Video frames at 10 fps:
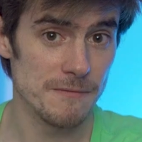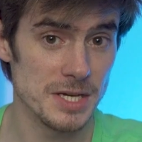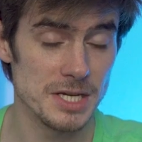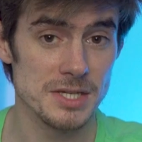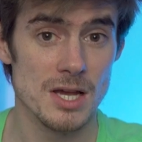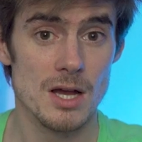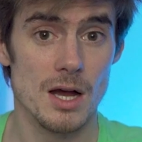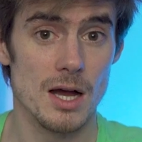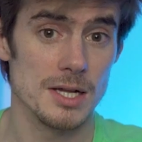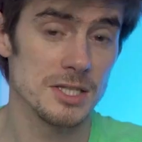fees
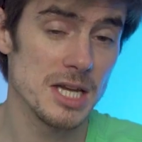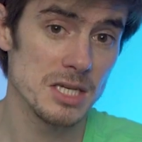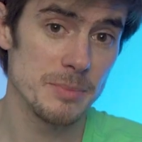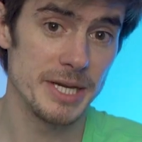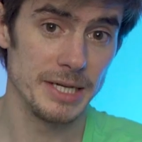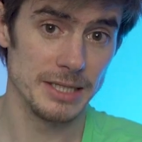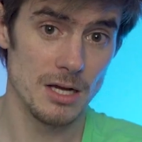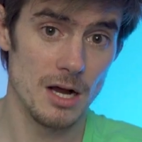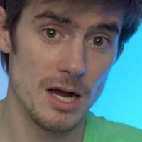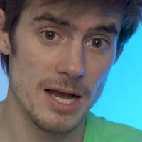uh, tend to be a little
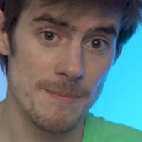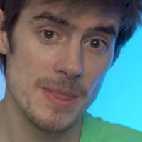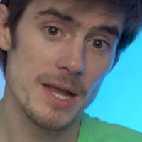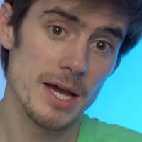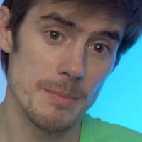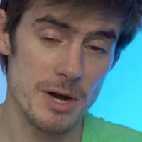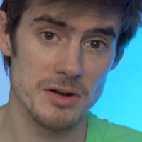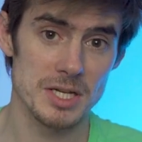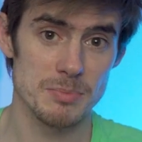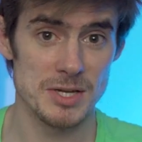higher and
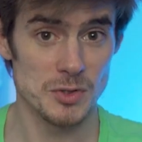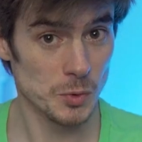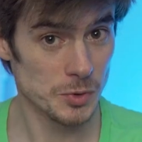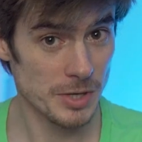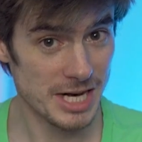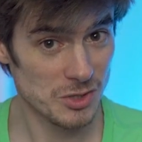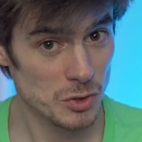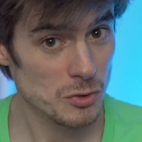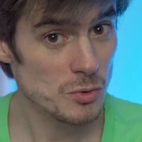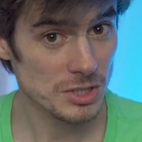American Express is also getting
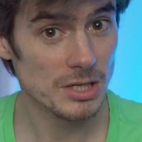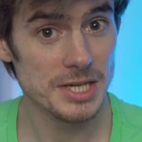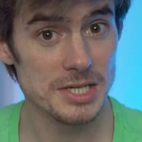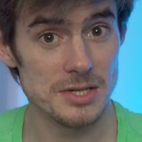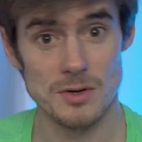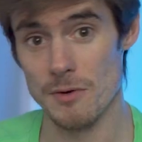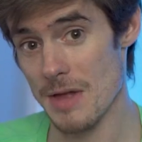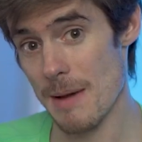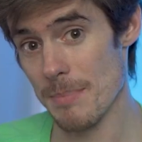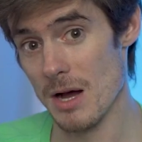two slices of
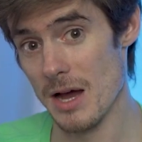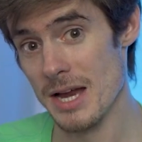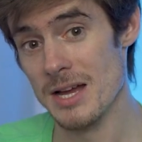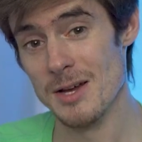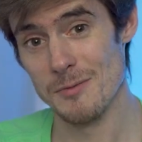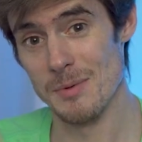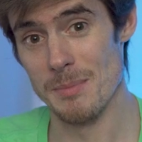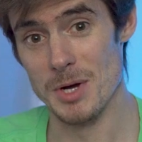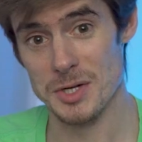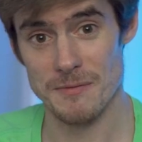that pie from
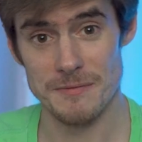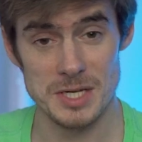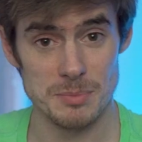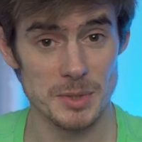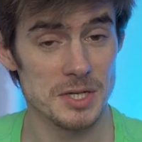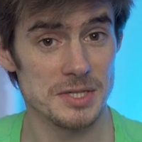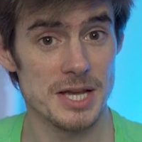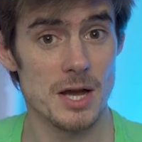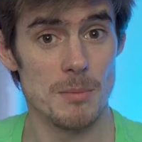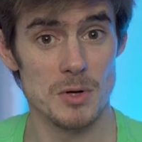the merchant fees because
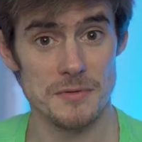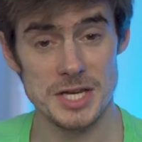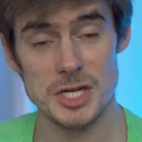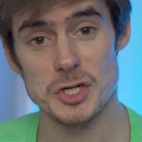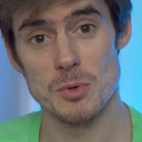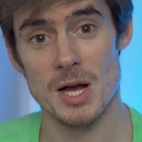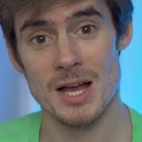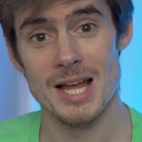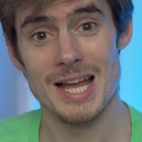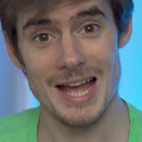they are both the
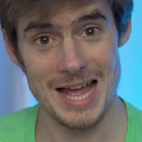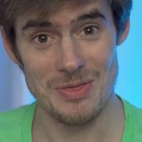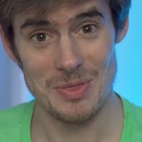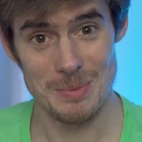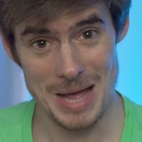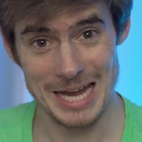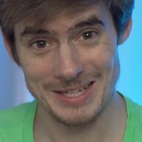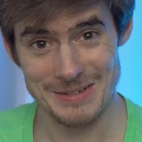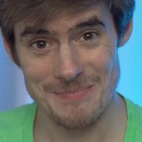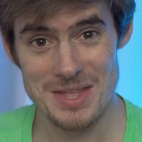issuer and the
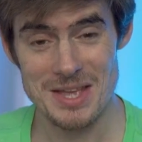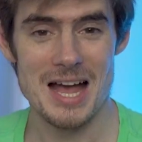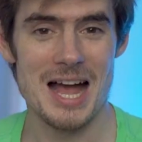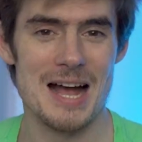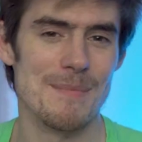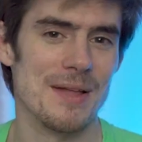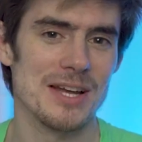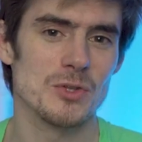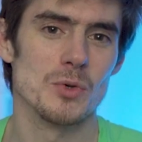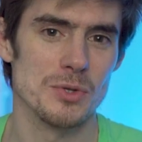bank. Um, and
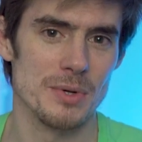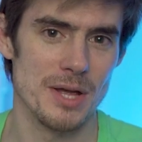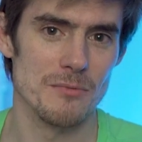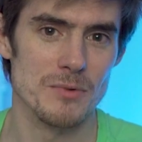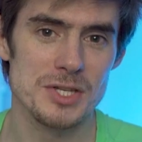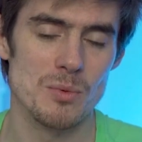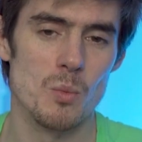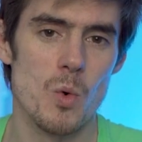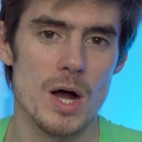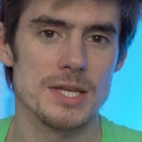that's also another
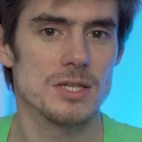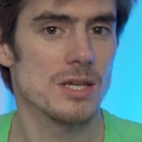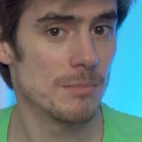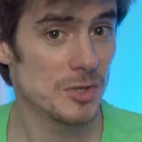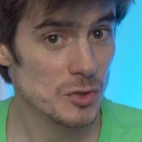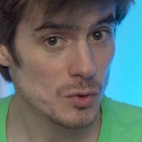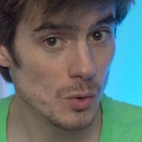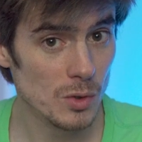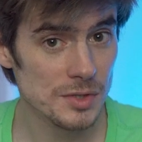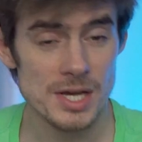reason why some
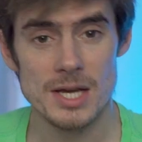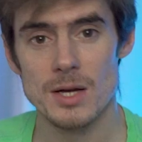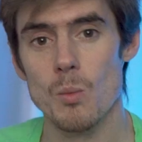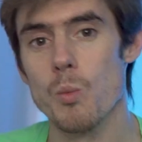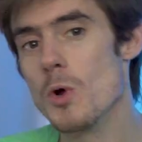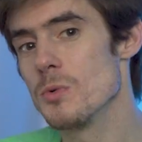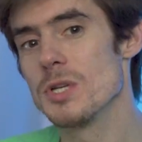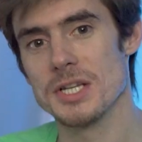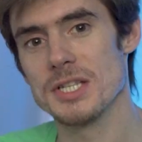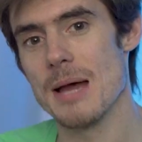stores
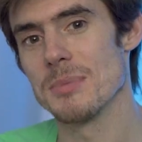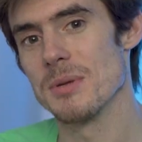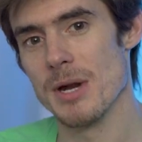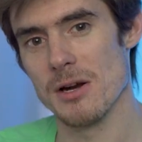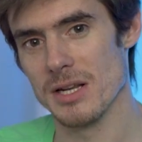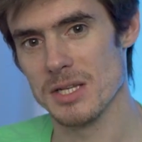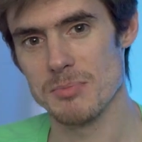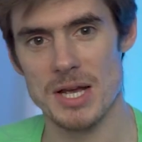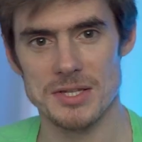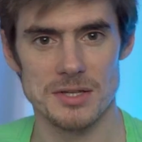won't accept American
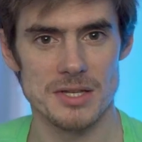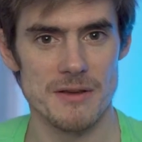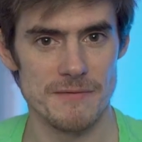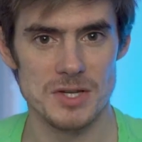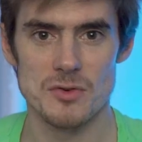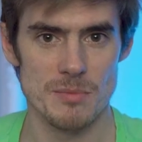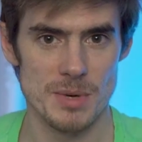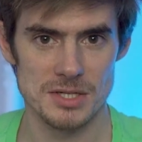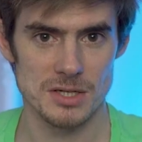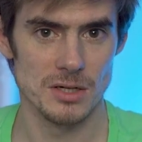Express. They'll say Visa and
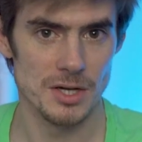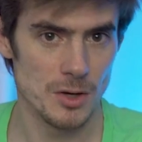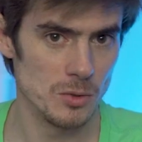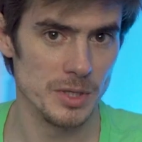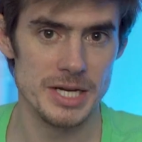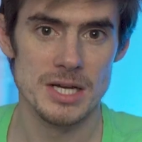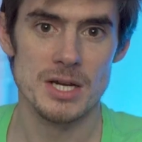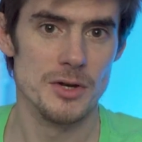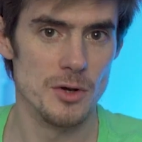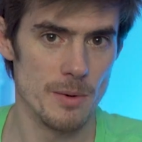MasterCard only,
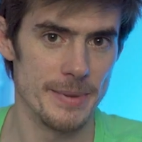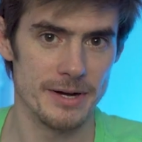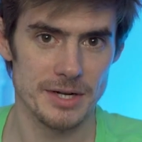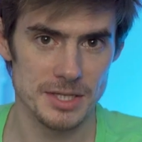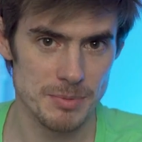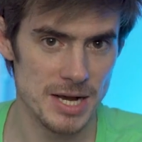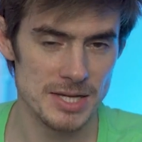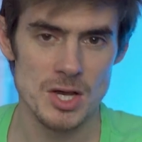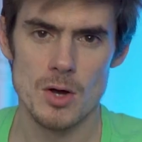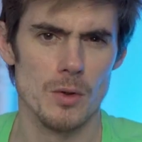no American
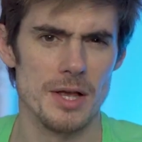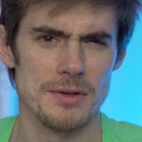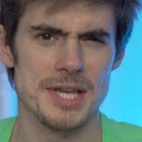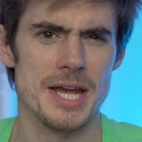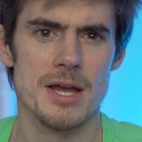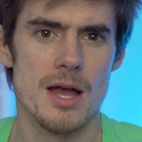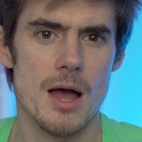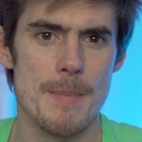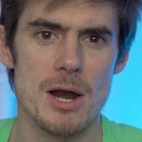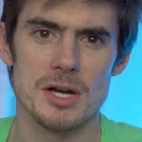Express, or they'll say
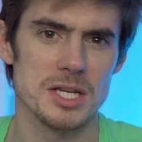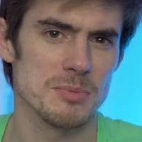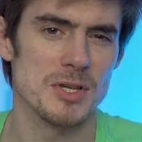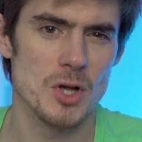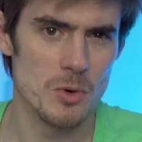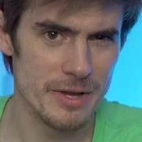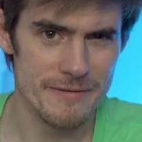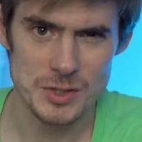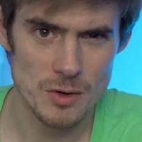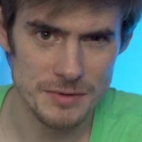American Express only
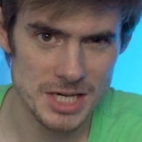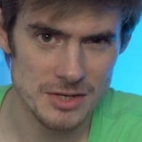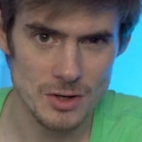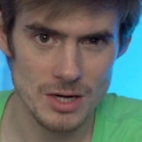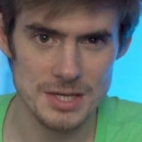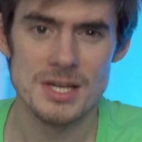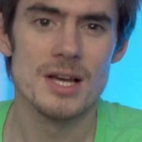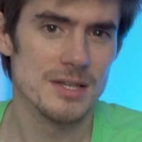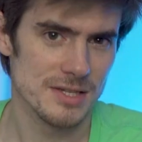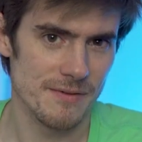if it's over $10,
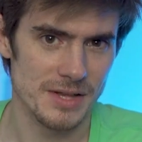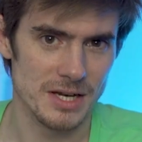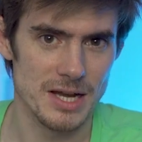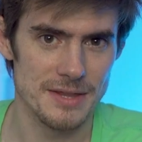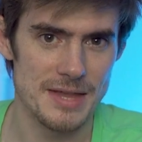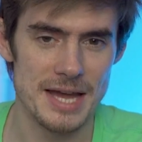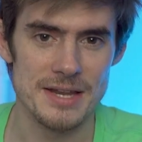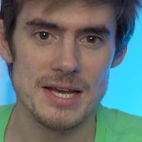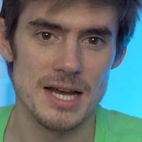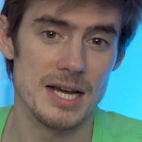something like that.
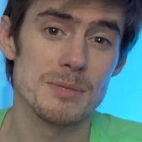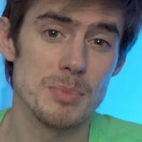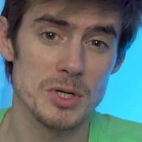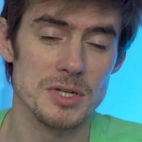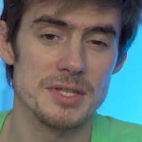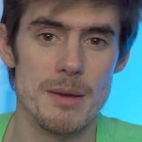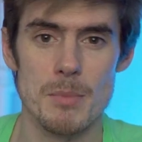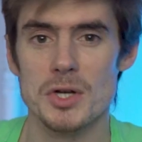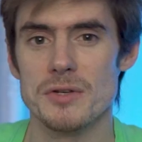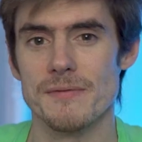Uh, it's because their
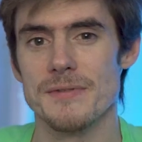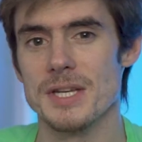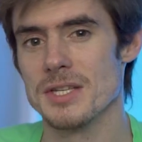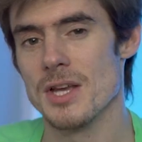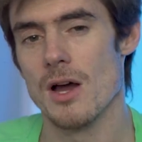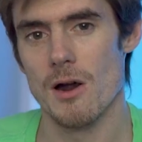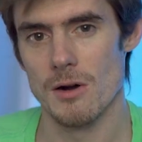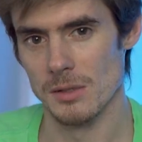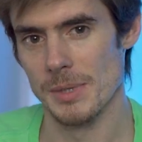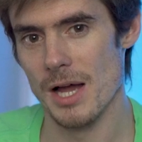merchant fees
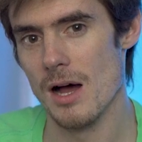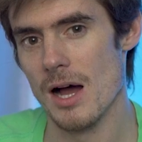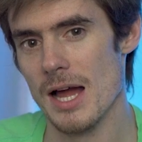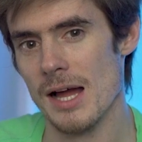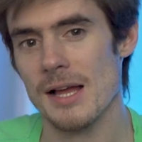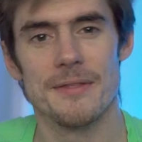are a little bit higher